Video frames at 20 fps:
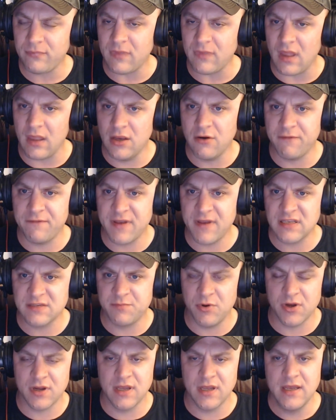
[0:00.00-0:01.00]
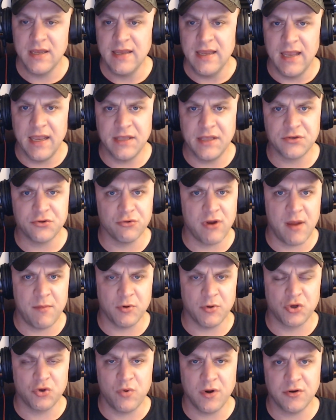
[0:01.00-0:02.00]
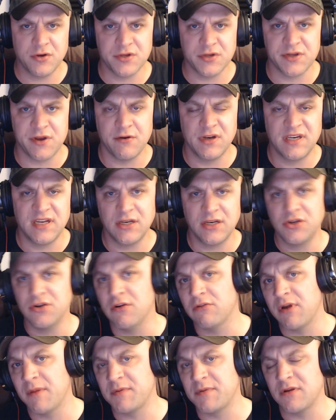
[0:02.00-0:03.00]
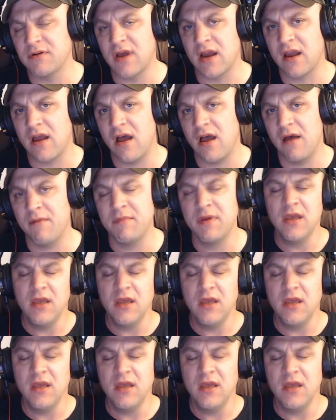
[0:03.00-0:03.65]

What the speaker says: Facebook, Instagram, or Twitter. Just go to didyouknowcrypto.com.